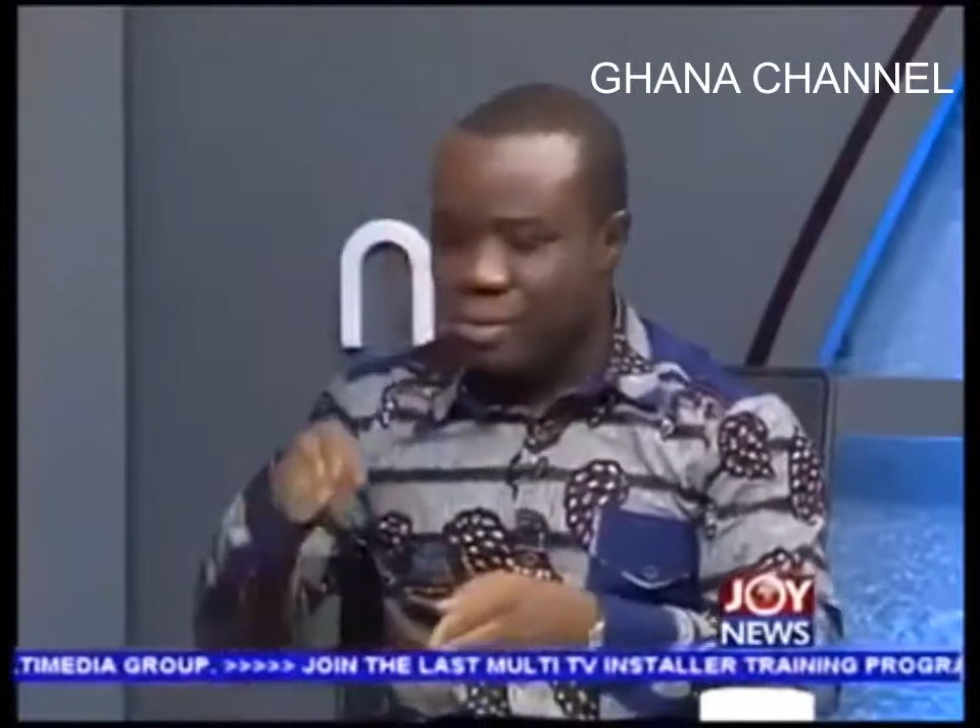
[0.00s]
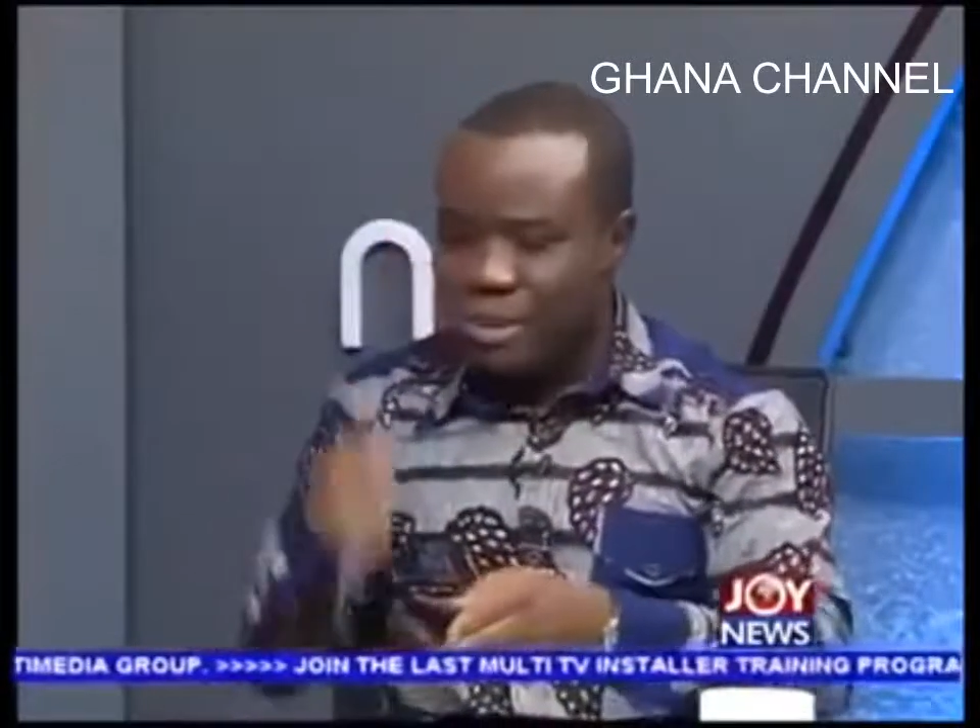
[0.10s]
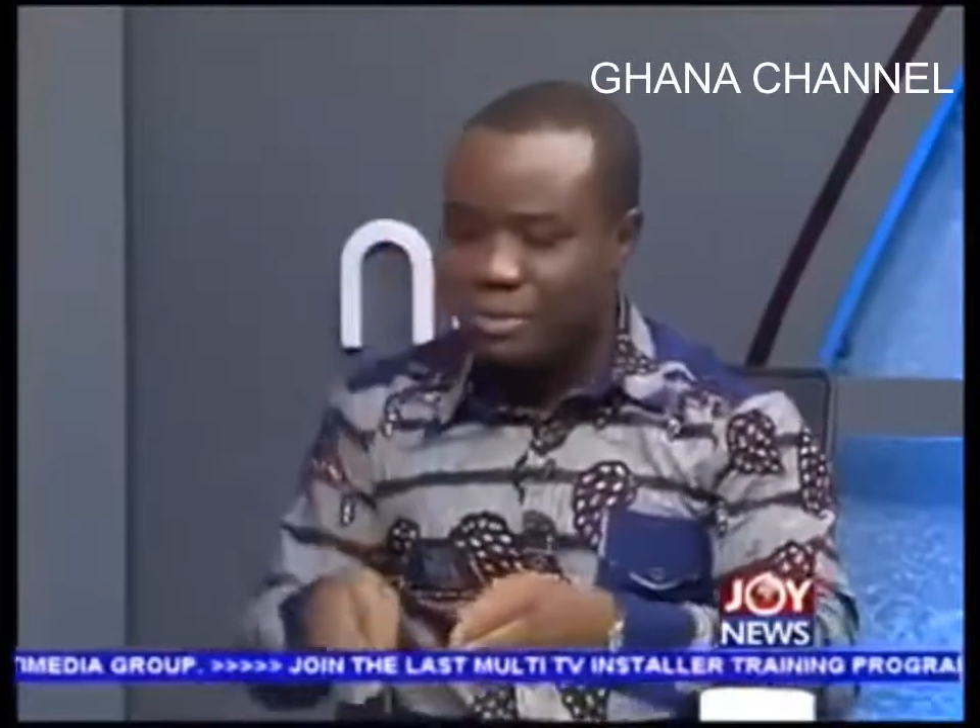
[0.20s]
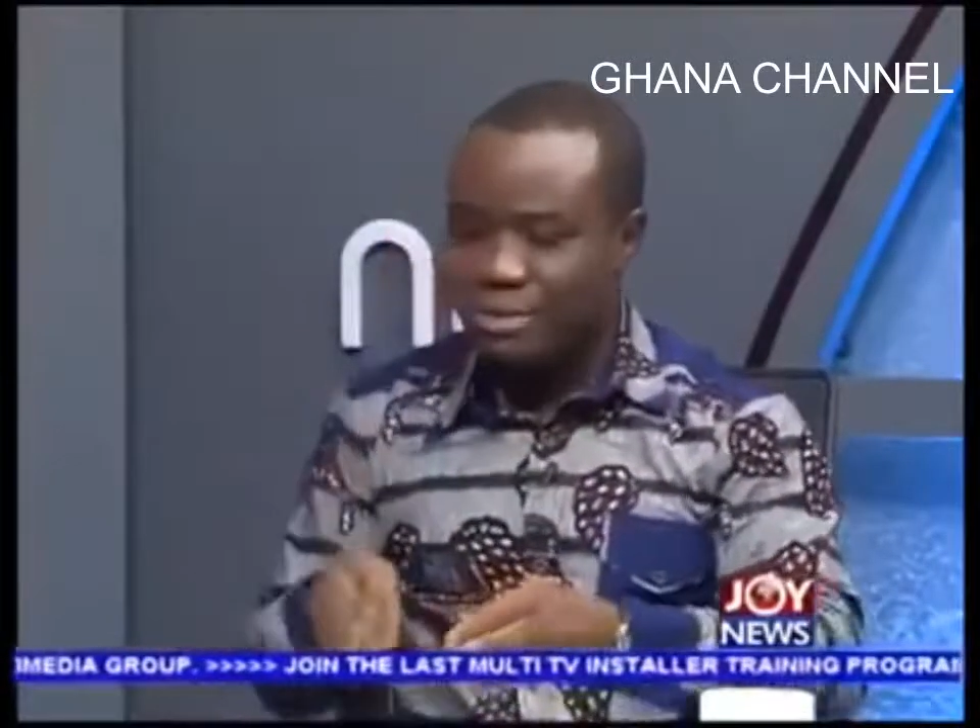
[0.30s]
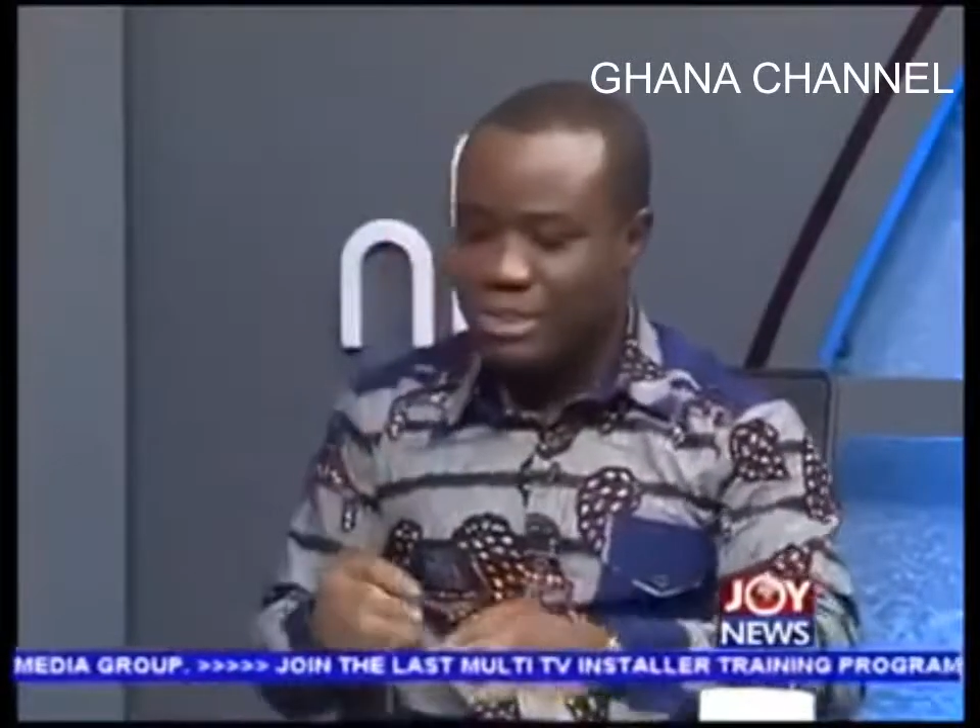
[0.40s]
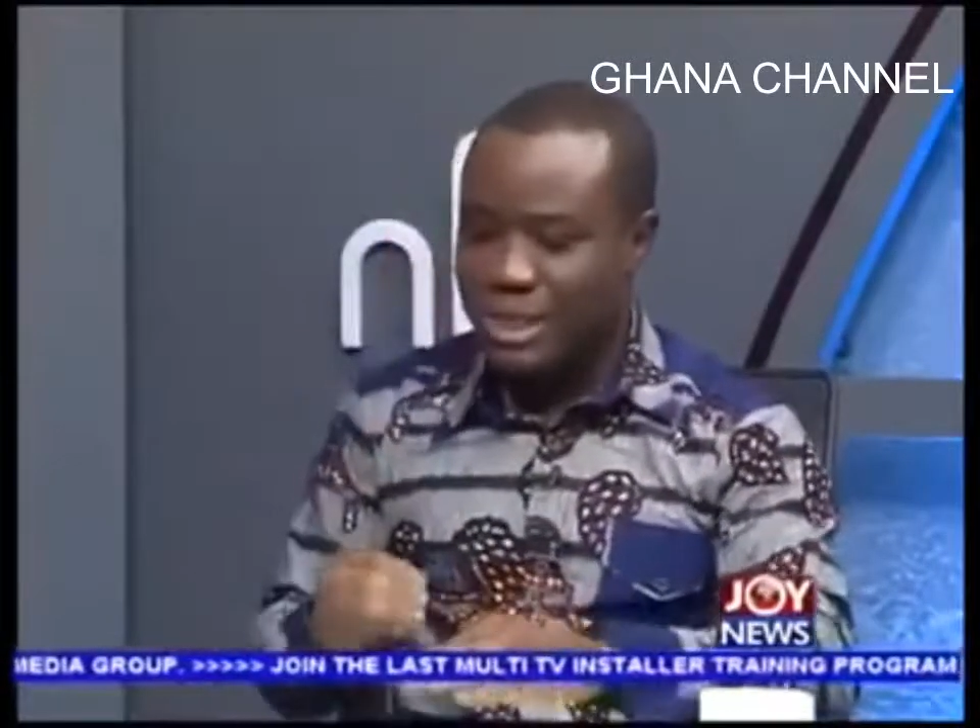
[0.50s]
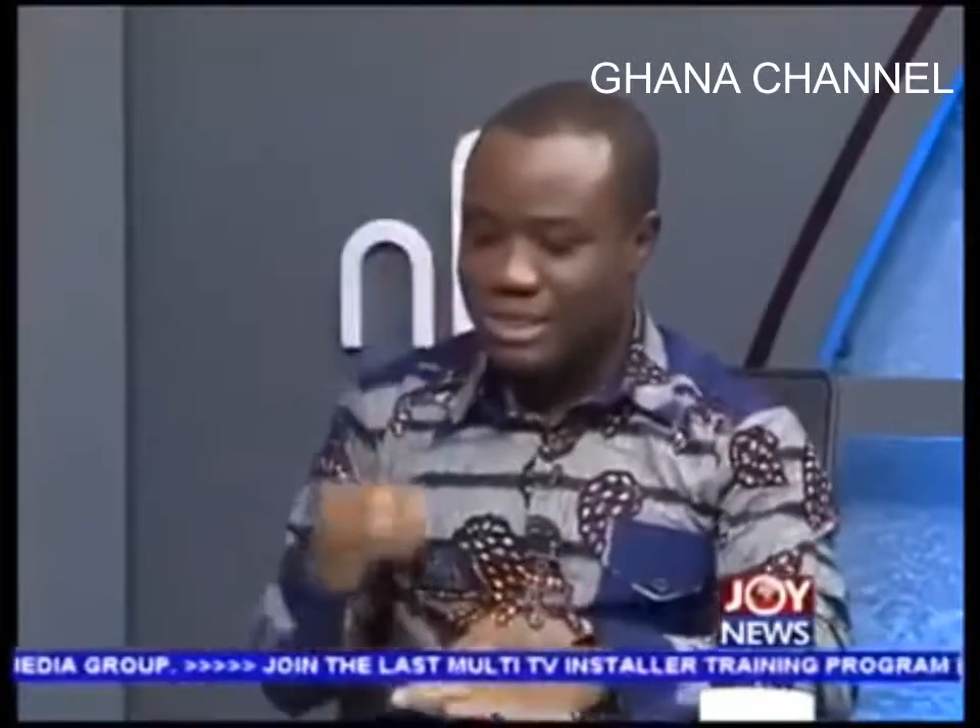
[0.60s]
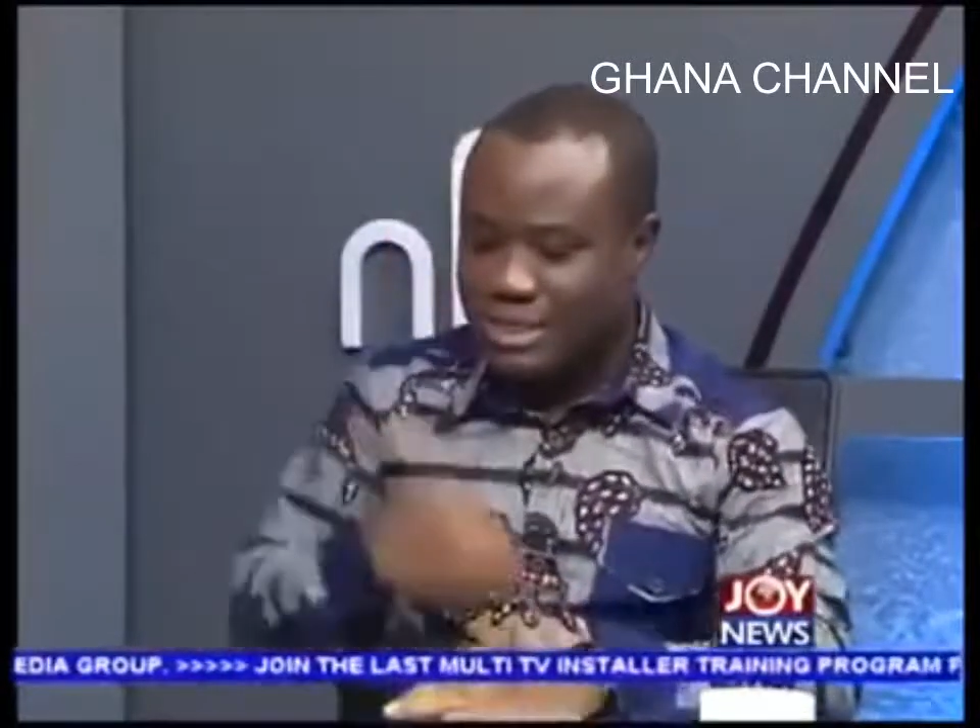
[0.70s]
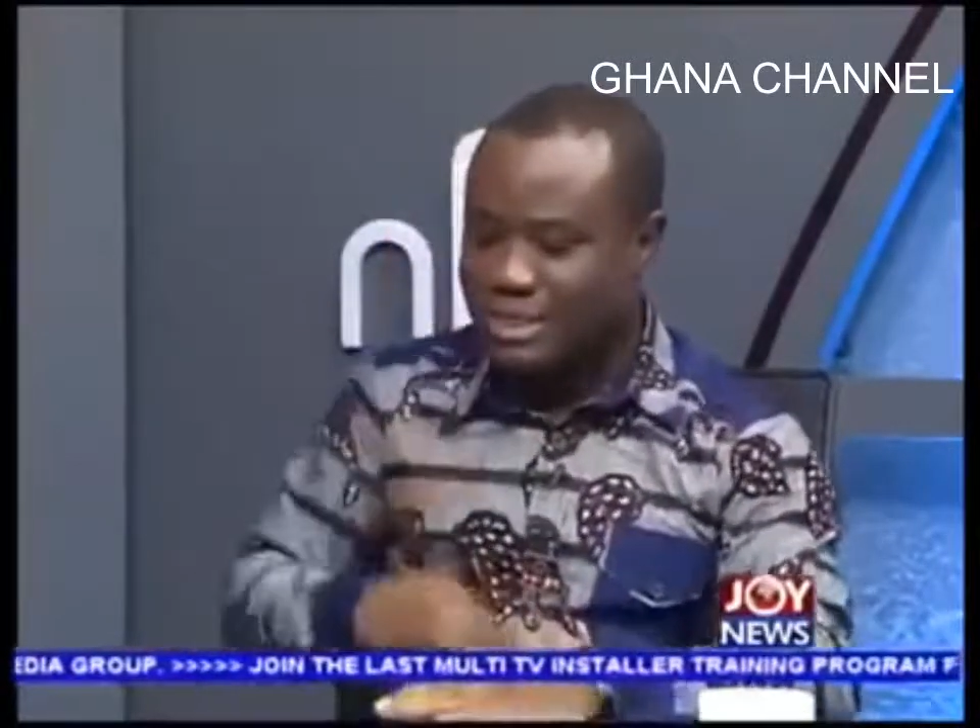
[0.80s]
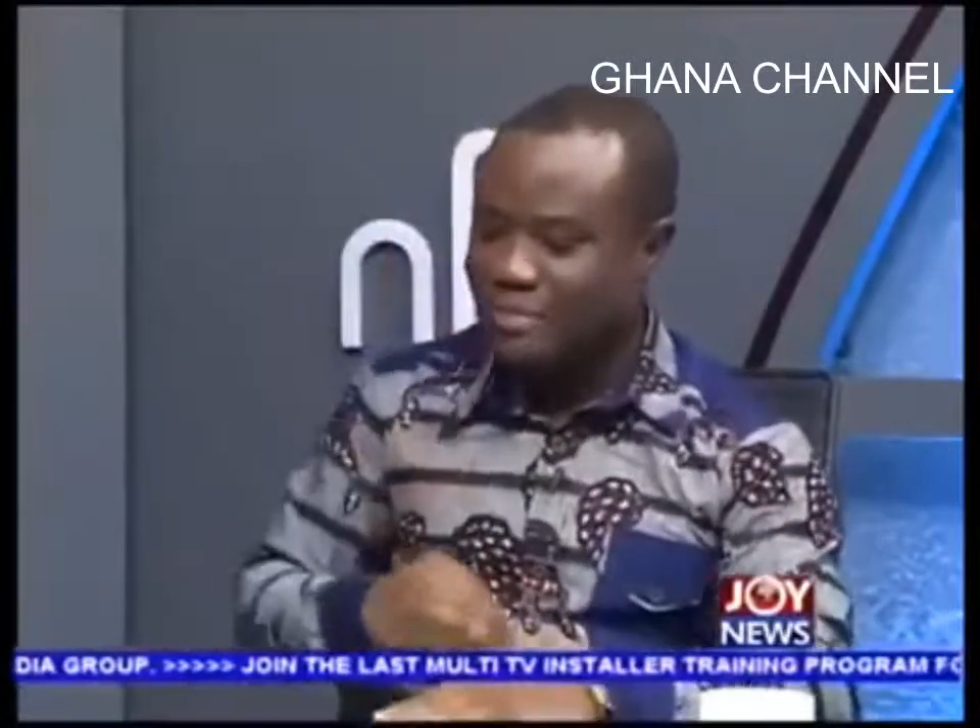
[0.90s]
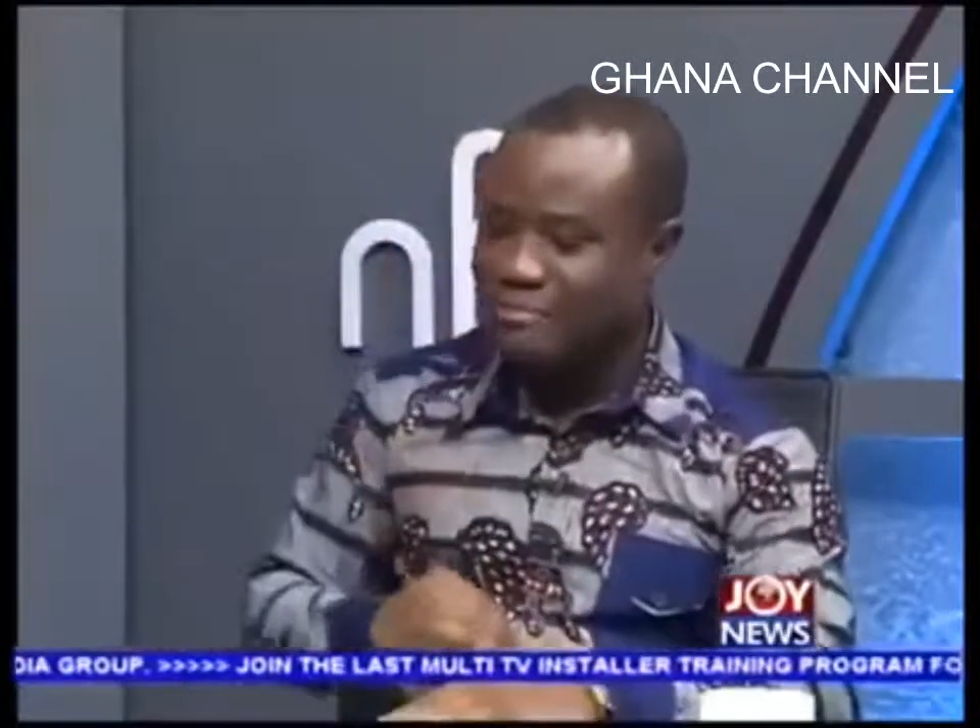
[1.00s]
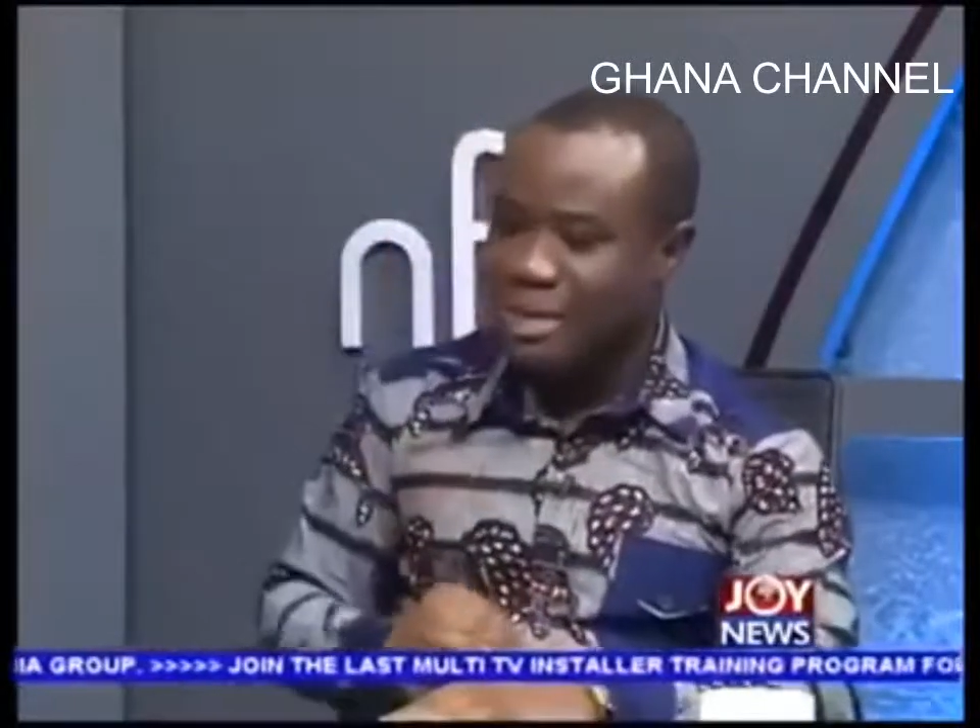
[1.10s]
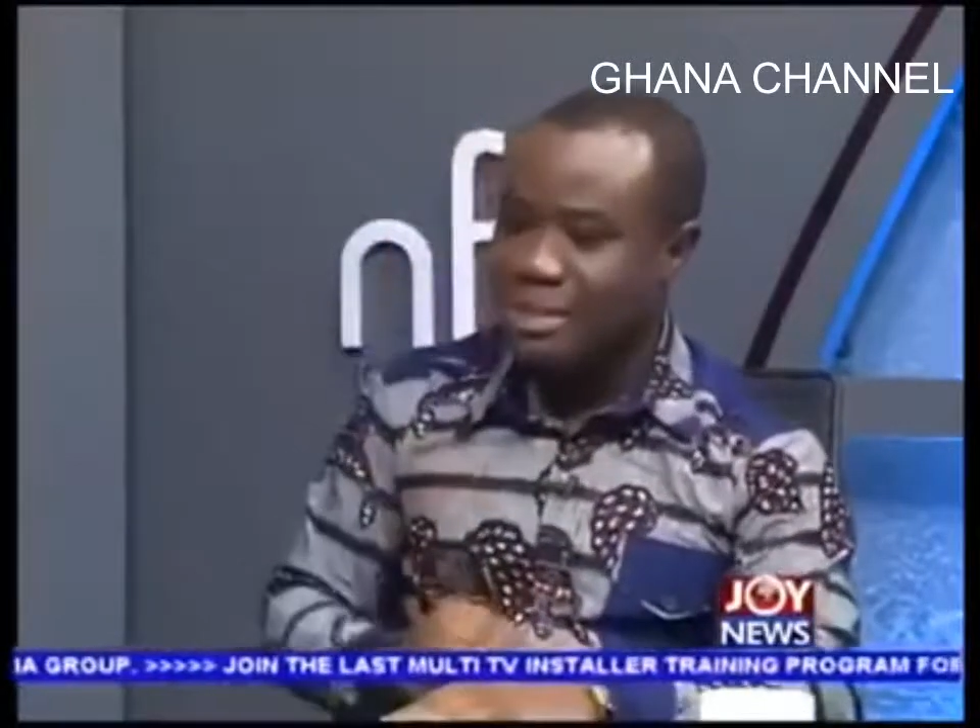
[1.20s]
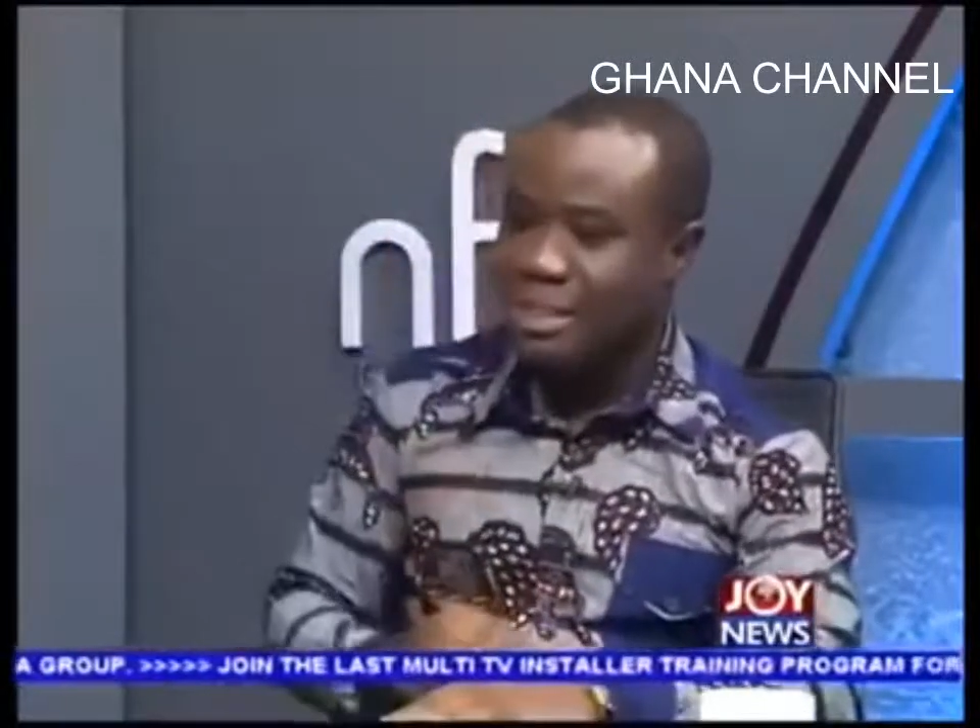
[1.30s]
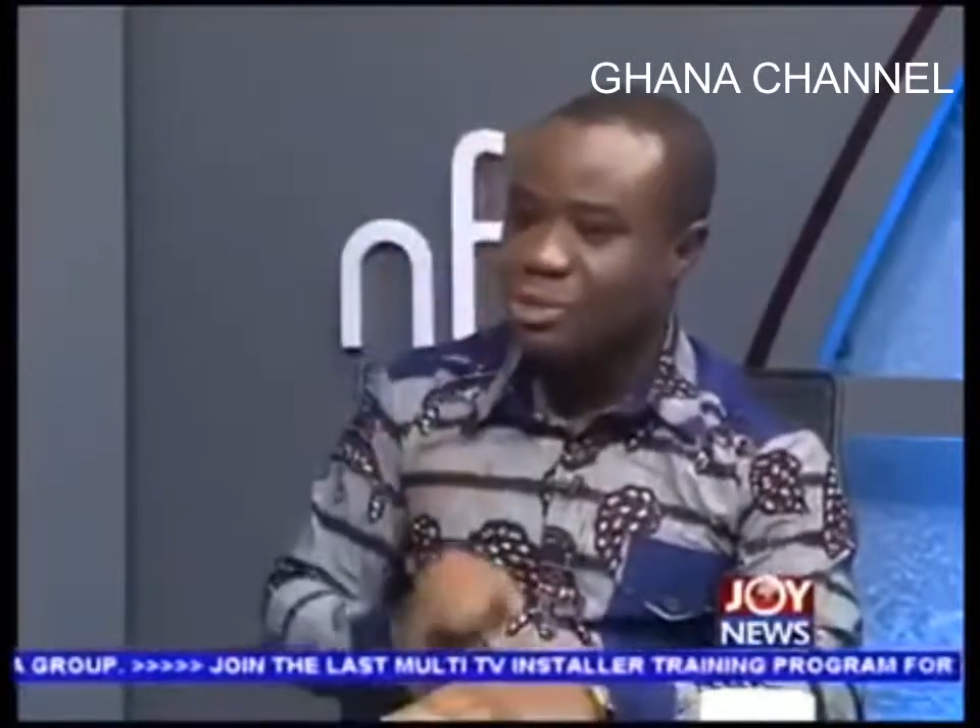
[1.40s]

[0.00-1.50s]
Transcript: which means that this government